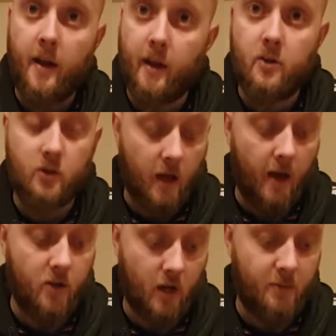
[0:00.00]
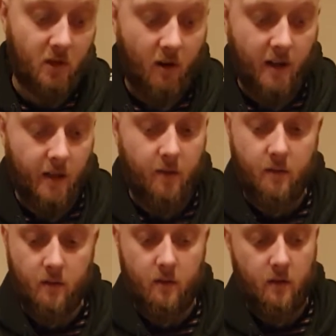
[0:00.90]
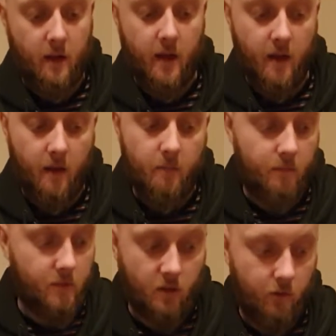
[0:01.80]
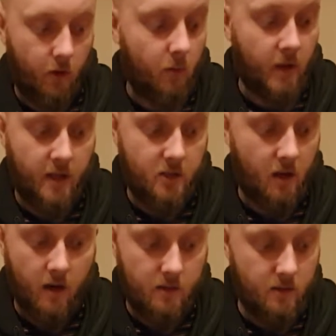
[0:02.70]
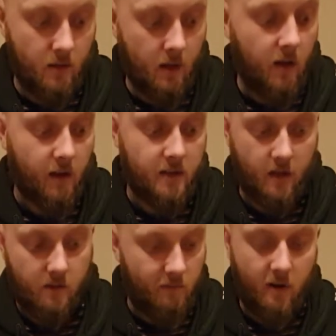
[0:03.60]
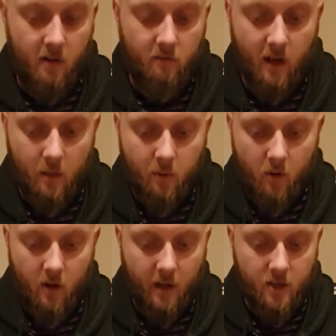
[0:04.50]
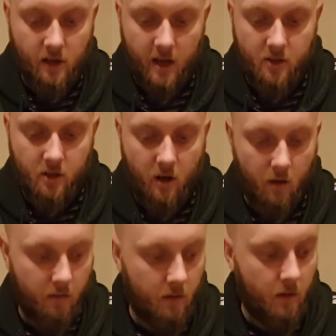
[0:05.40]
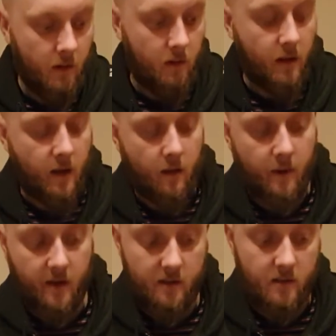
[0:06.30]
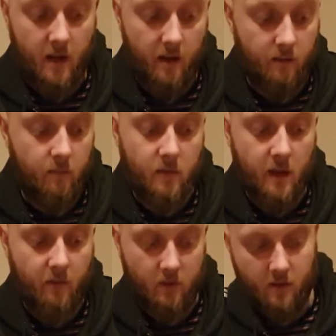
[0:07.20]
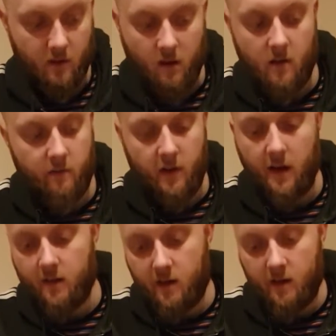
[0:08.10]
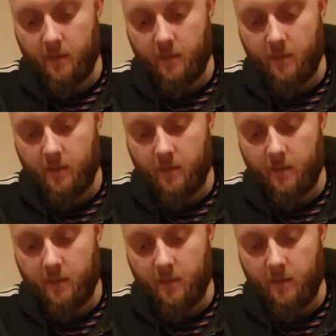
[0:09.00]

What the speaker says: And then just hand traps and crackdown. So 31 engine cards. Like I said, it's really important to get your engine going. And this deck definitely did not fail at that.